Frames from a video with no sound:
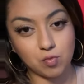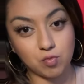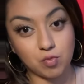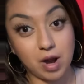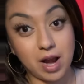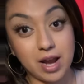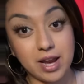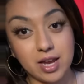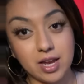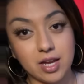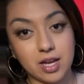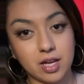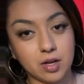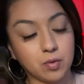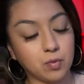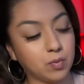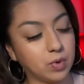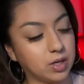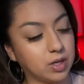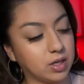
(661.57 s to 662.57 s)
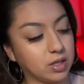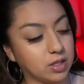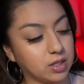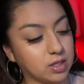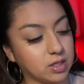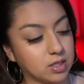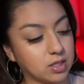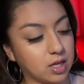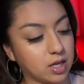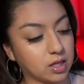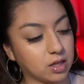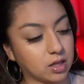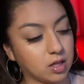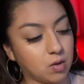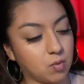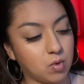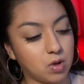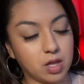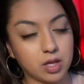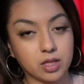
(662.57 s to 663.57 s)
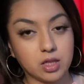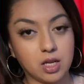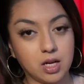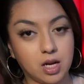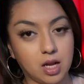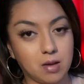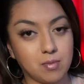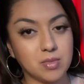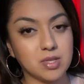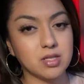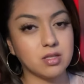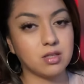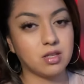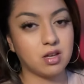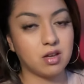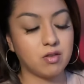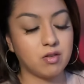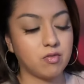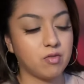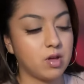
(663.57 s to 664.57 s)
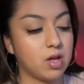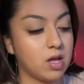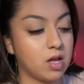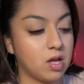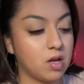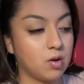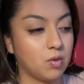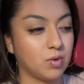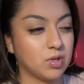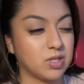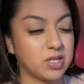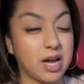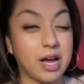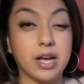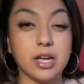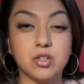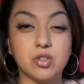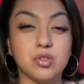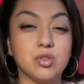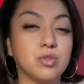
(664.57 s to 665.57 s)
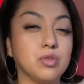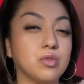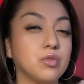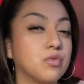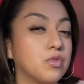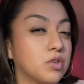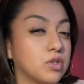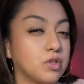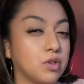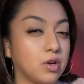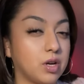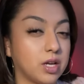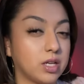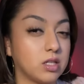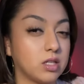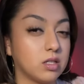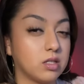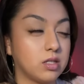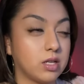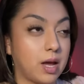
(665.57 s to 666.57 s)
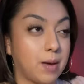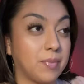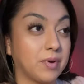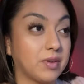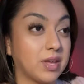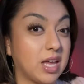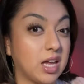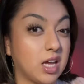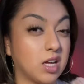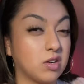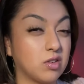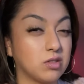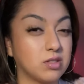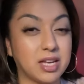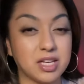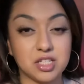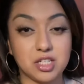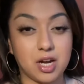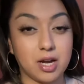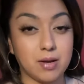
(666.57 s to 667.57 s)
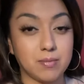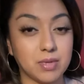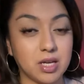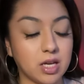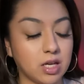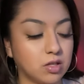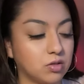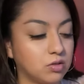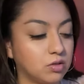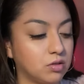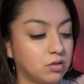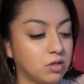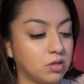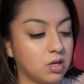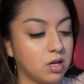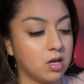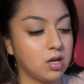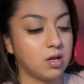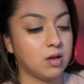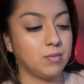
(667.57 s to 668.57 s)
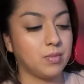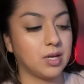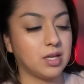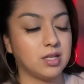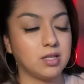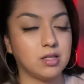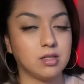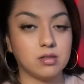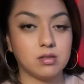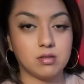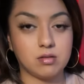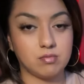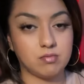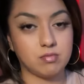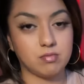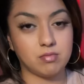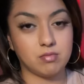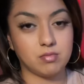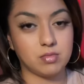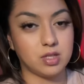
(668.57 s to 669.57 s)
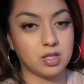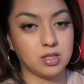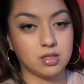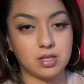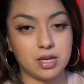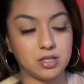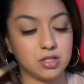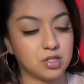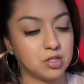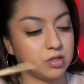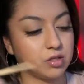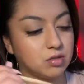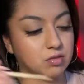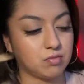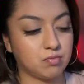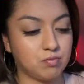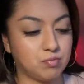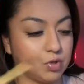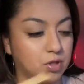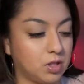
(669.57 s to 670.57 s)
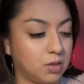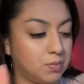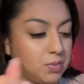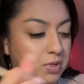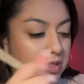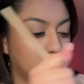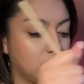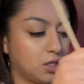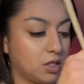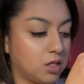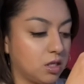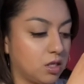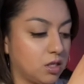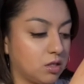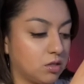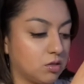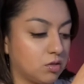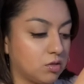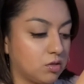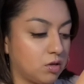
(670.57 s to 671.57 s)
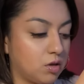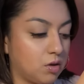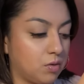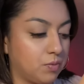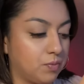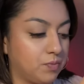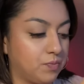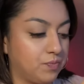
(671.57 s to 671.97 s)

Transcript: write in what it is, like they want like the name and stuff, which I do for certain type of candles, like chime candles, but this I just put the petition in. So,